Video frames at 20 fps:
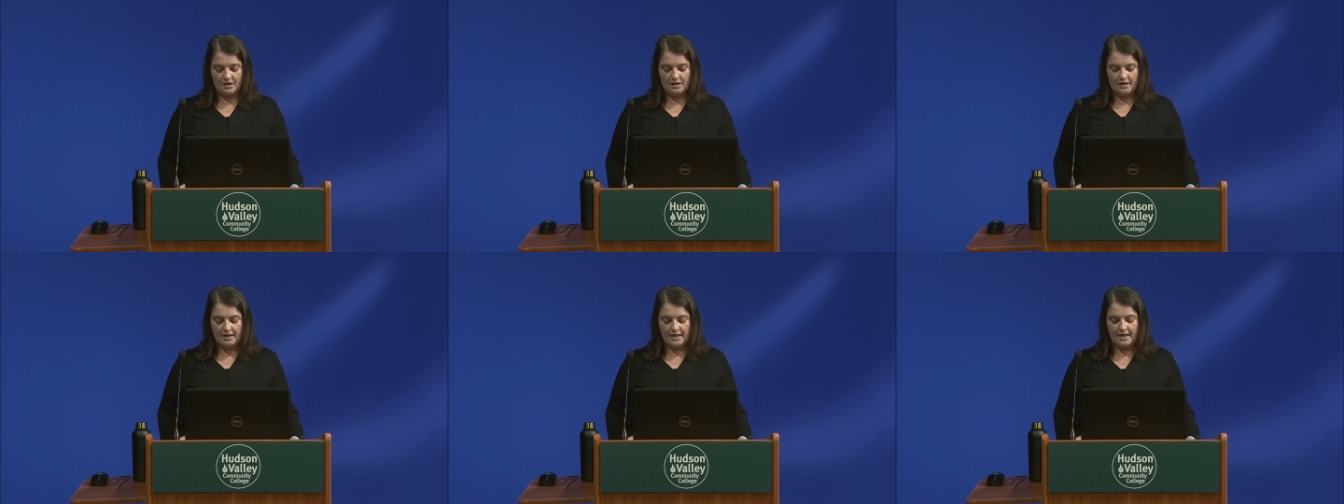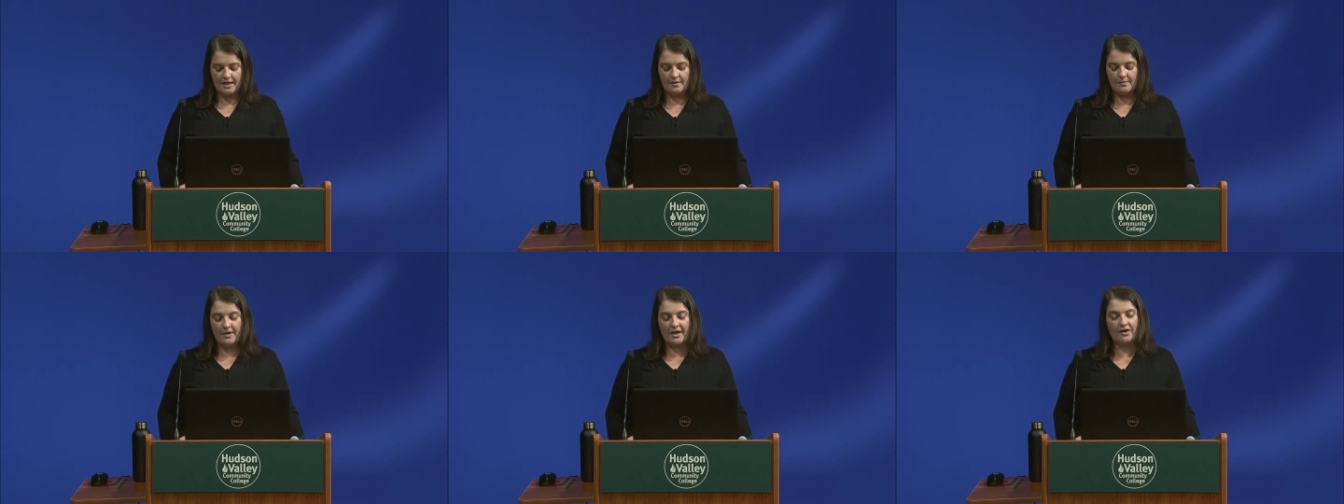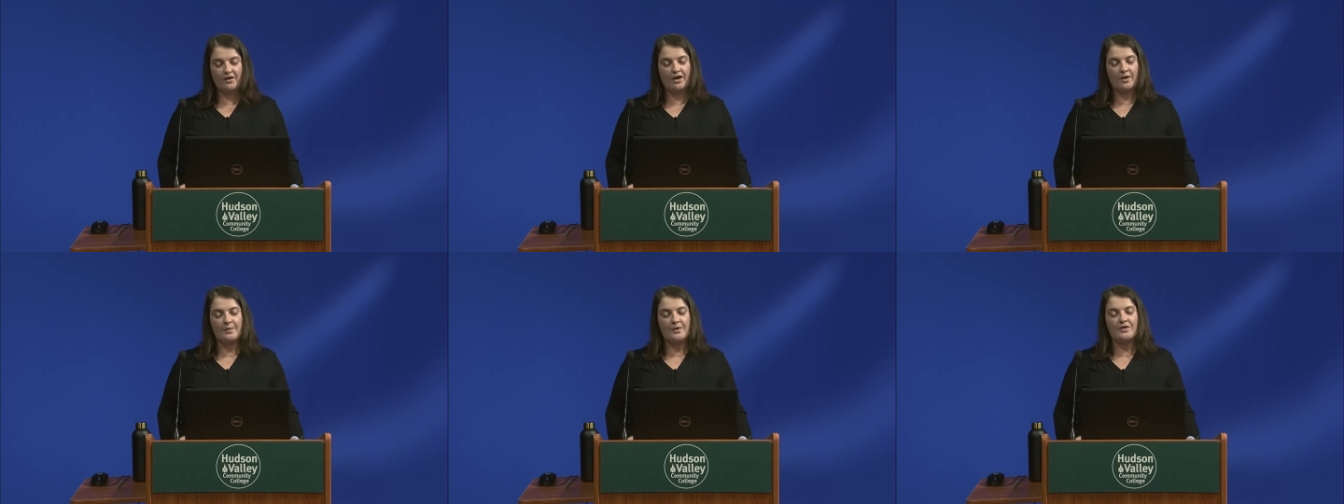He and my
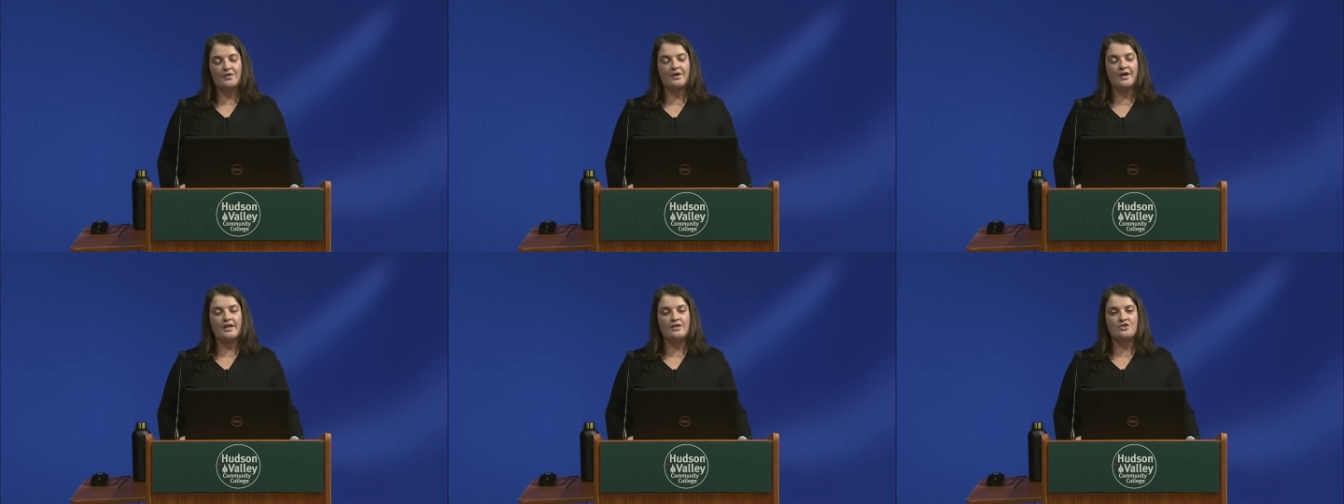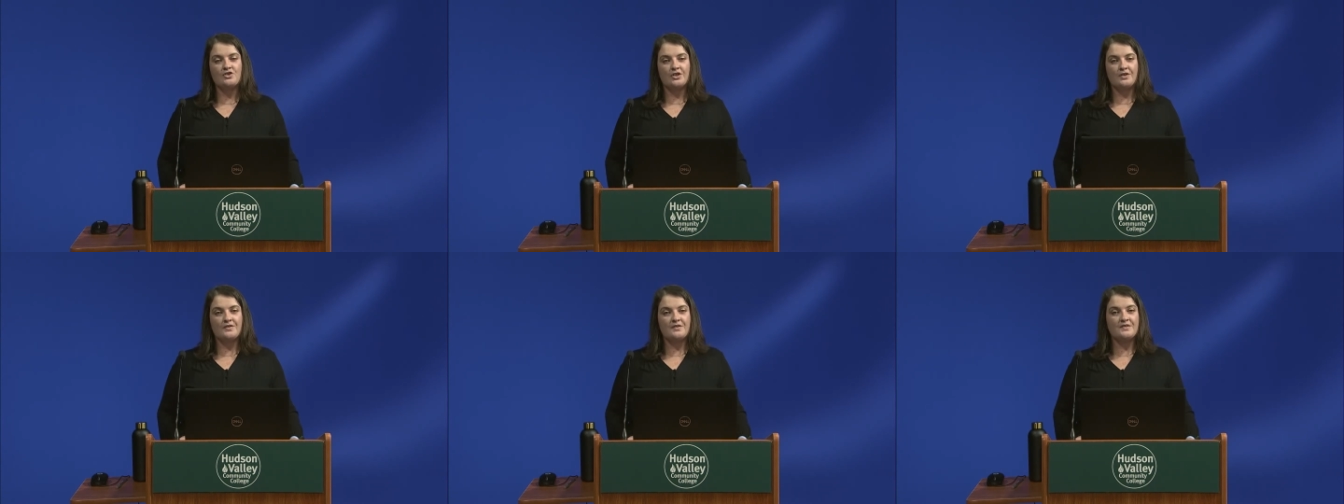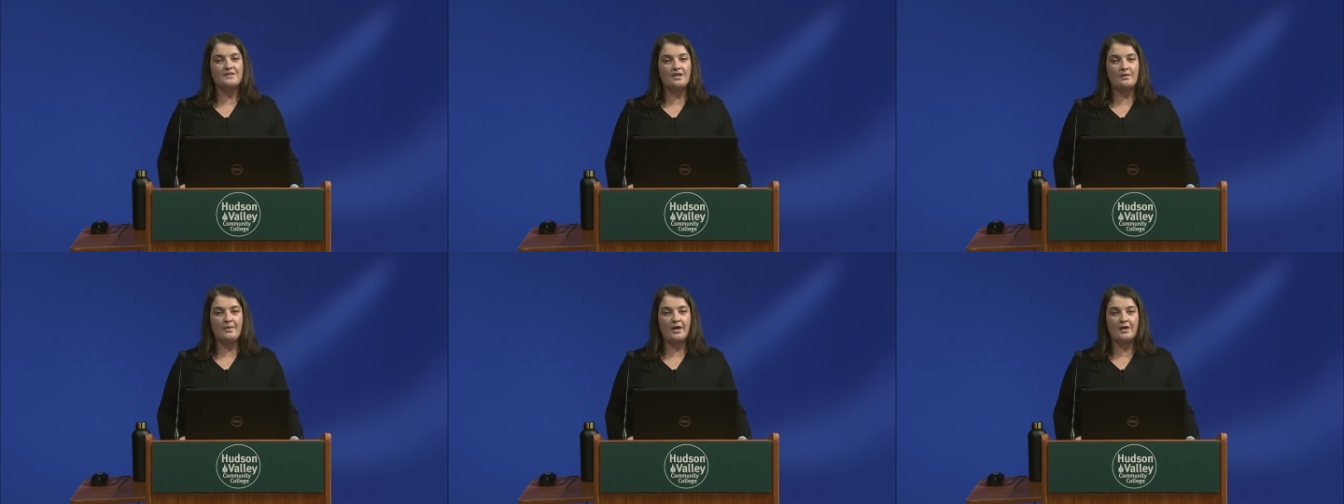grandmother had shared the
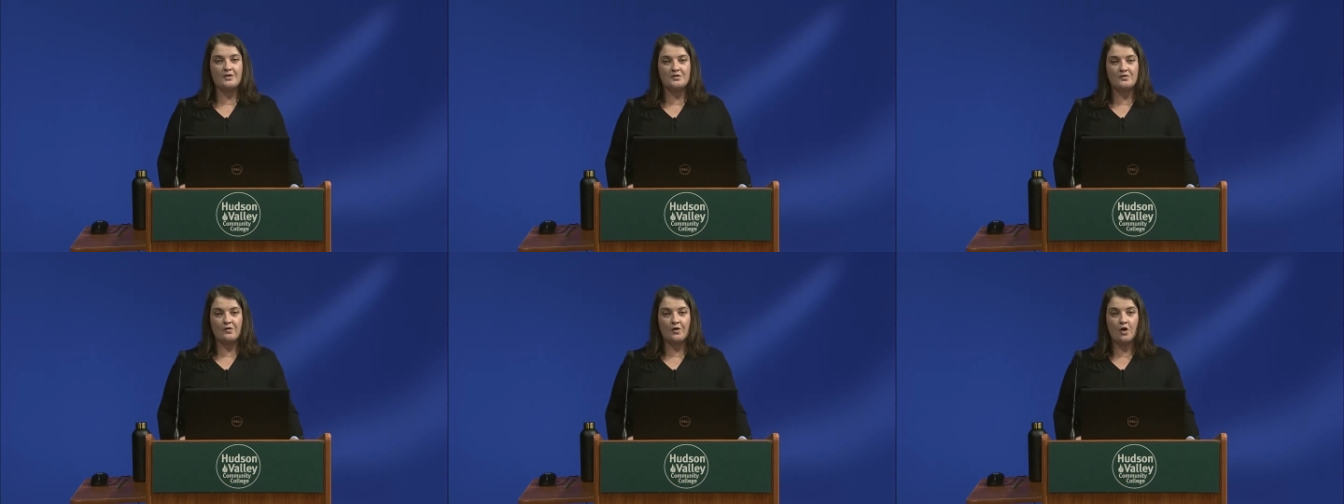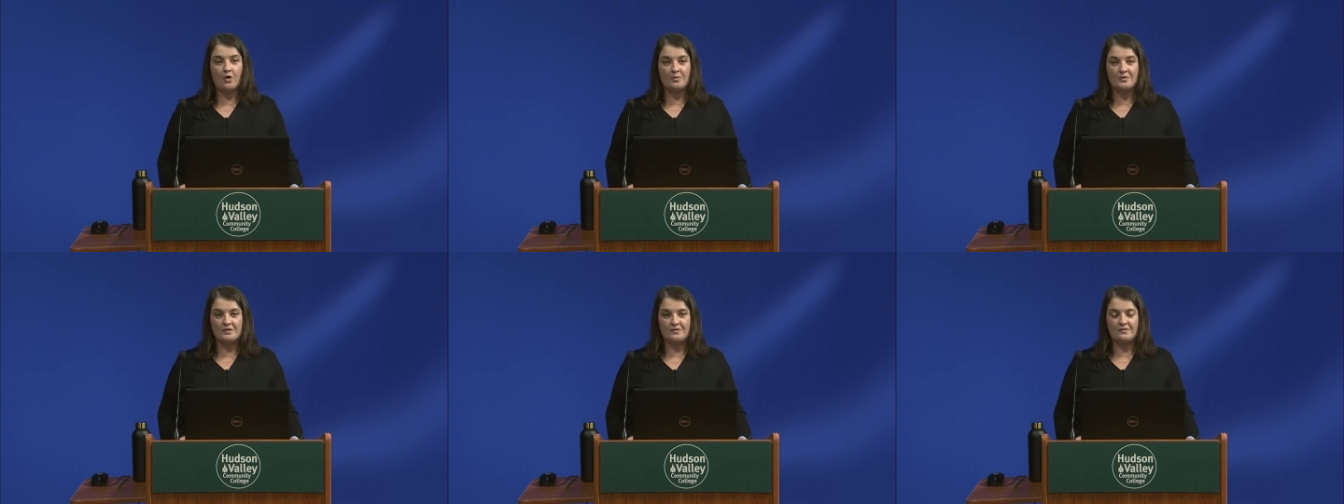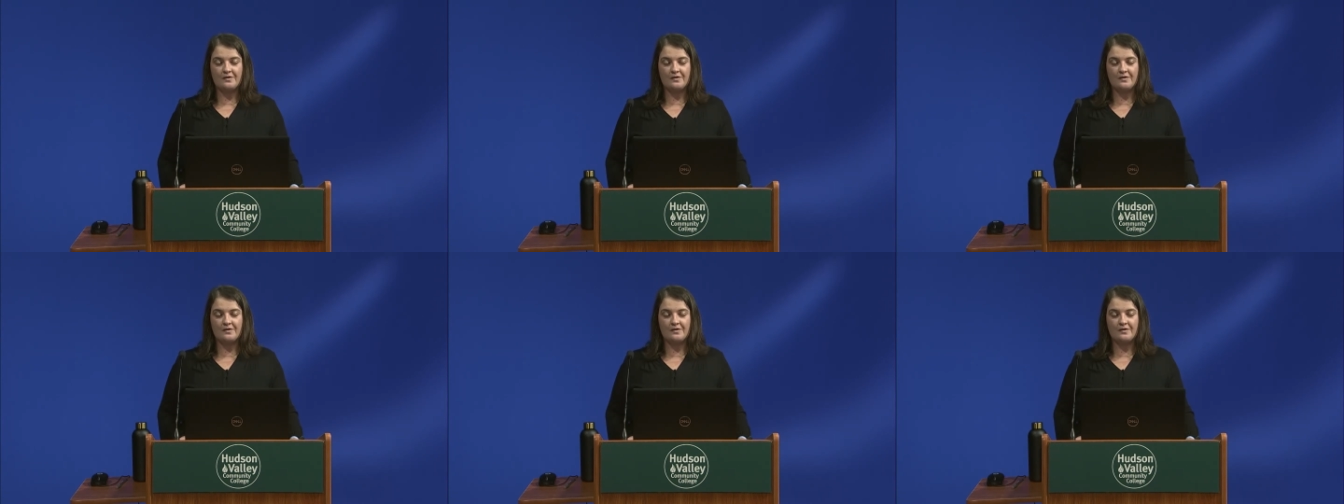same house for almost